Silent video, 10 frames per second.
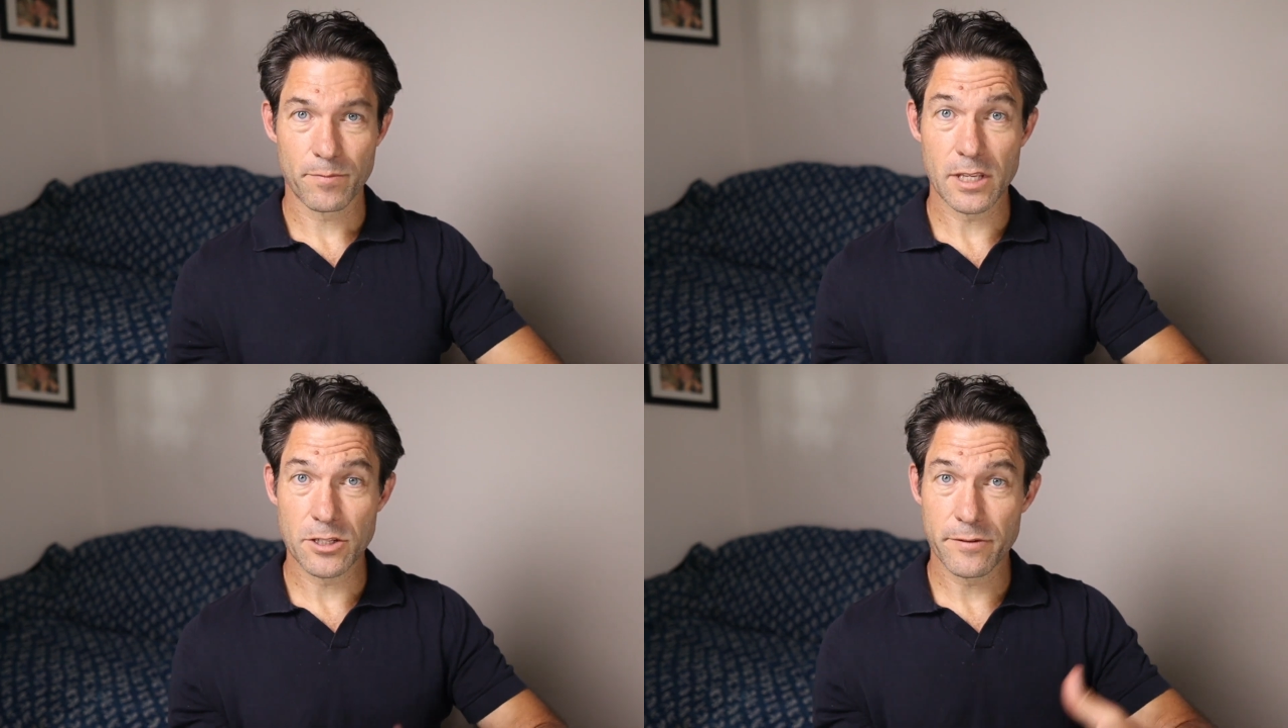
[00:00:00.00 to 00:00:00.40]

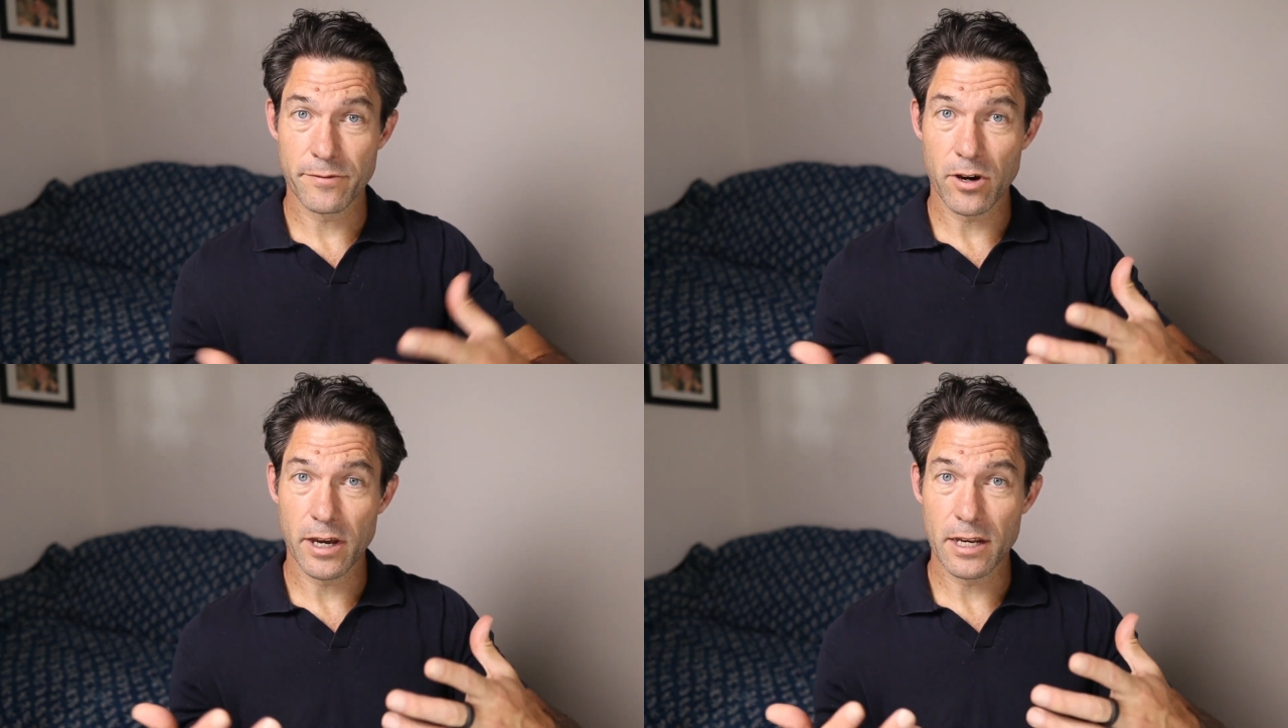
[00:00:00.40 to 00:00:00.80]
Did you
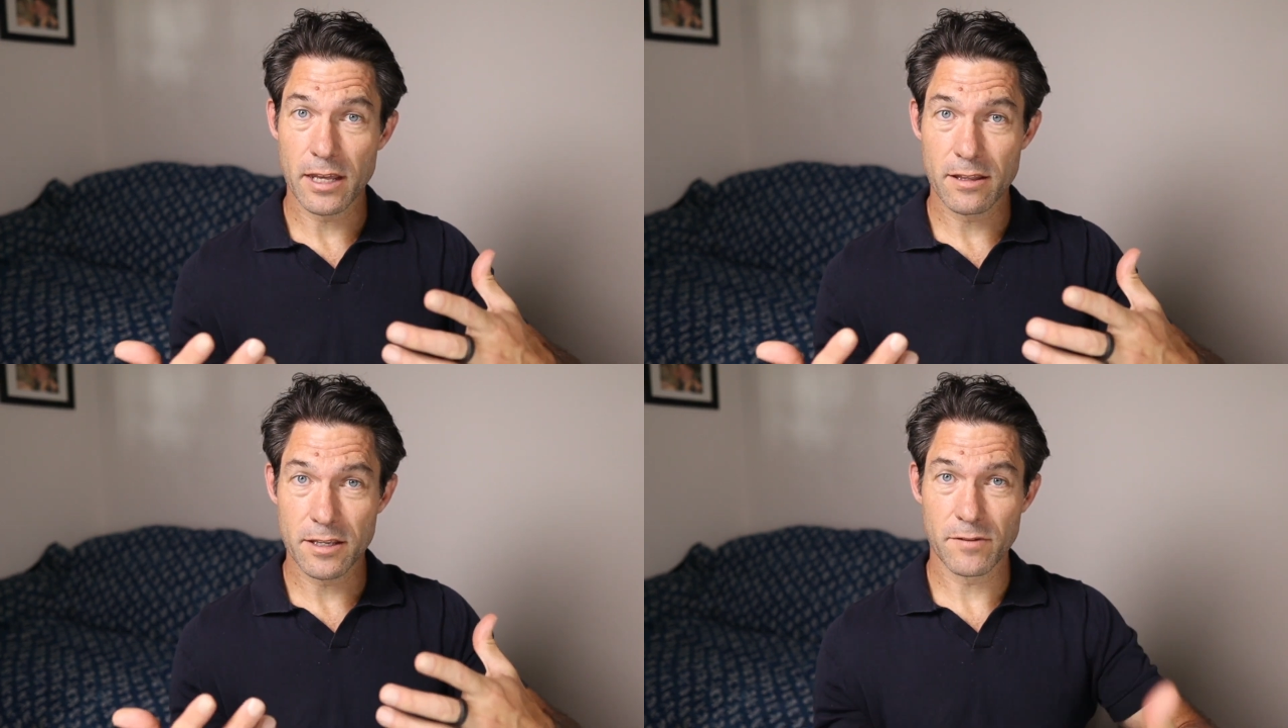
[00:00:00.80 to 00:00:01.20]
find
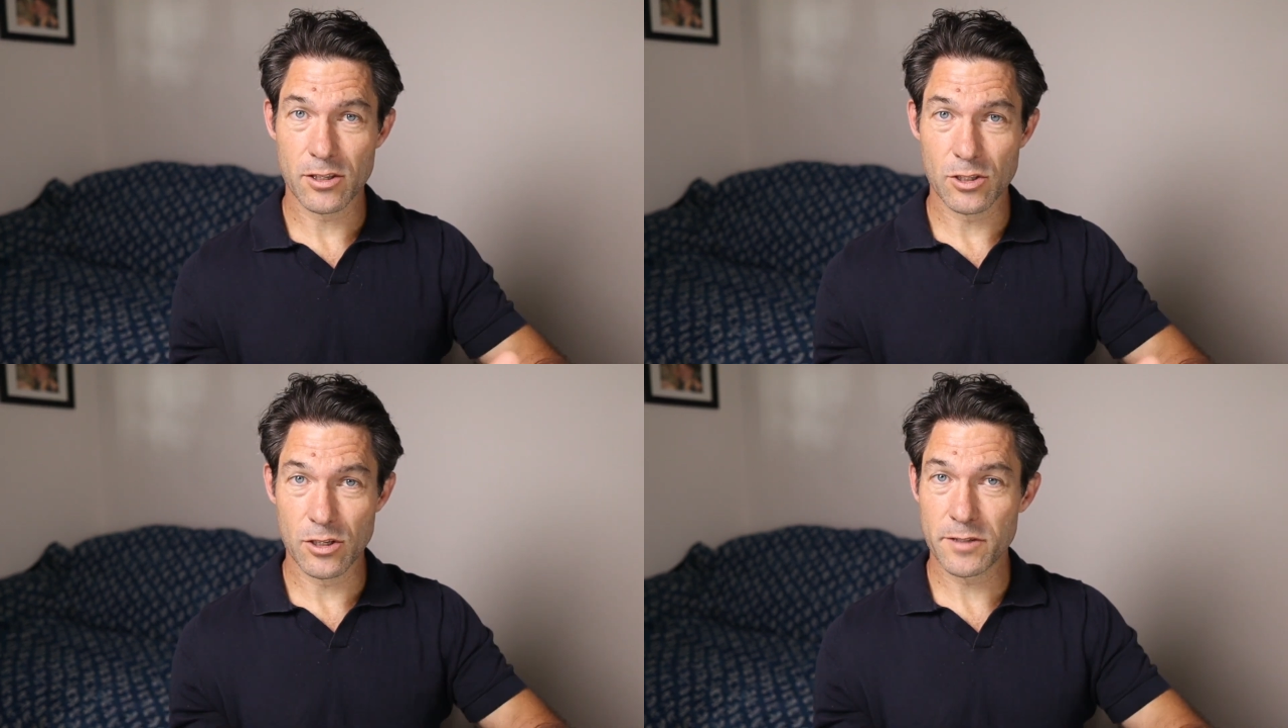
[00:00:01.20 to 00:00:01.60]
this
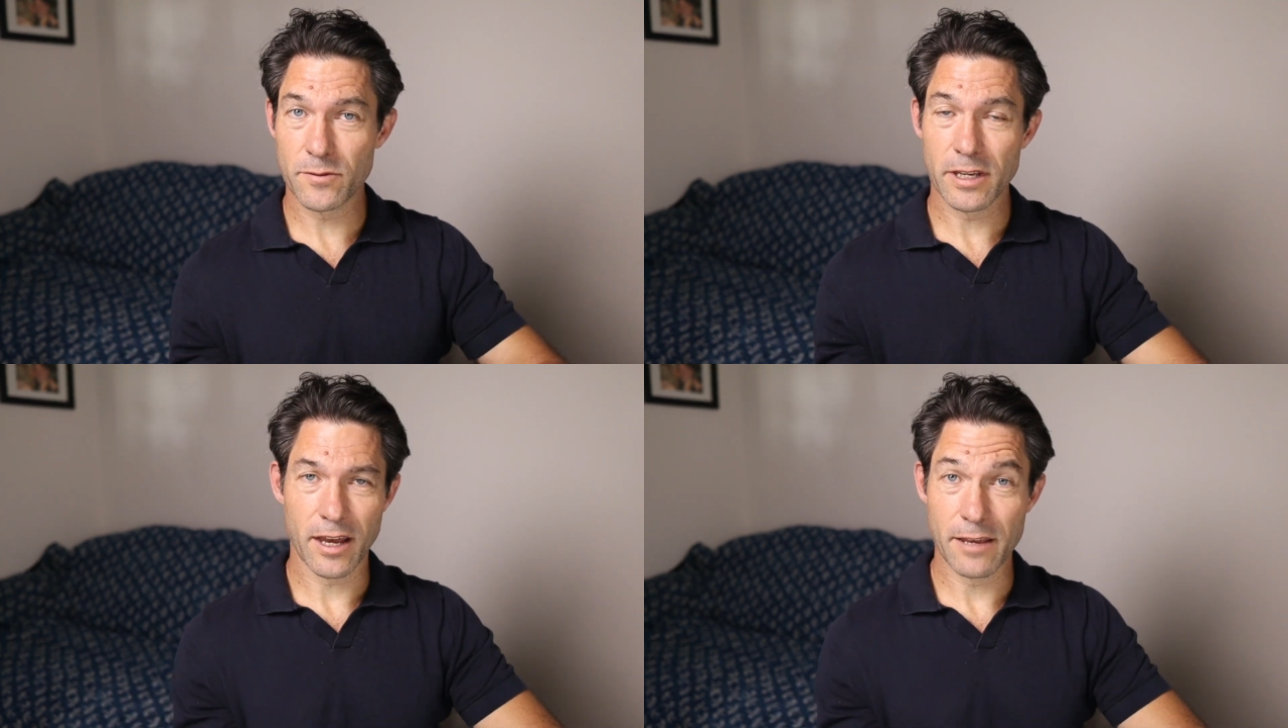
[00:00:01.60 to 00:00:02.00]

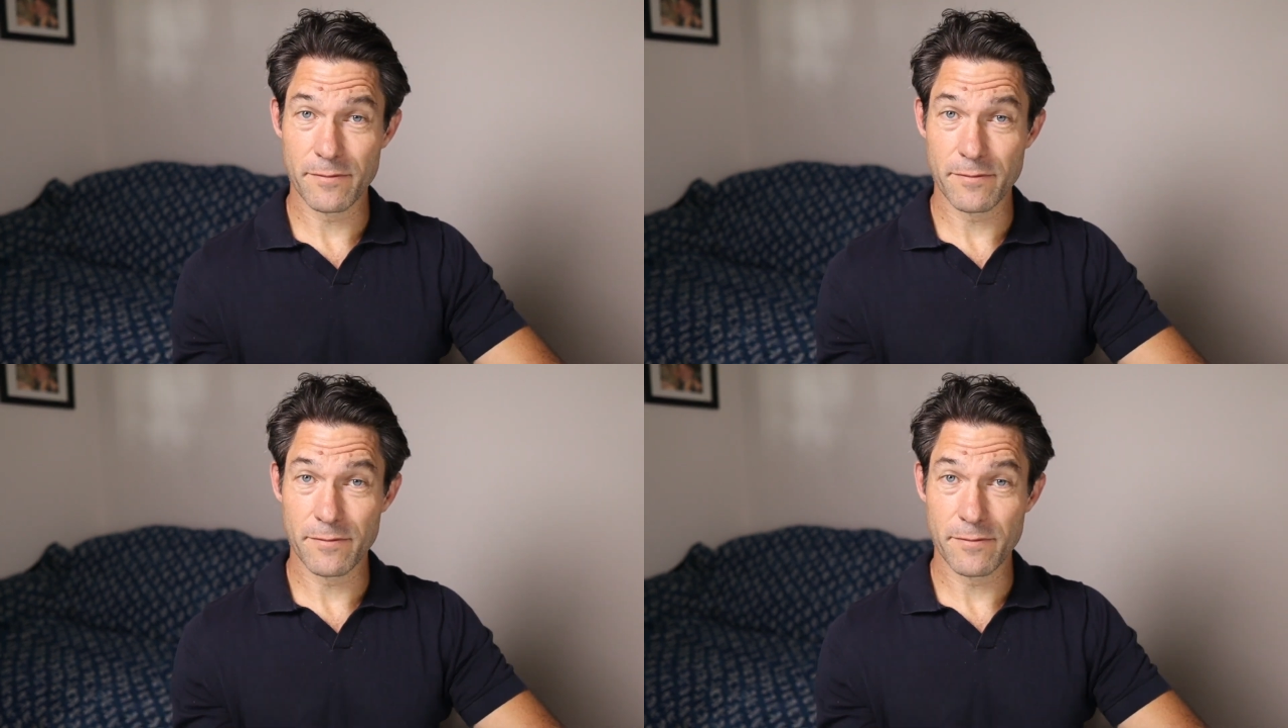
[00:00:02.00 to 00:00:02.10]
useful?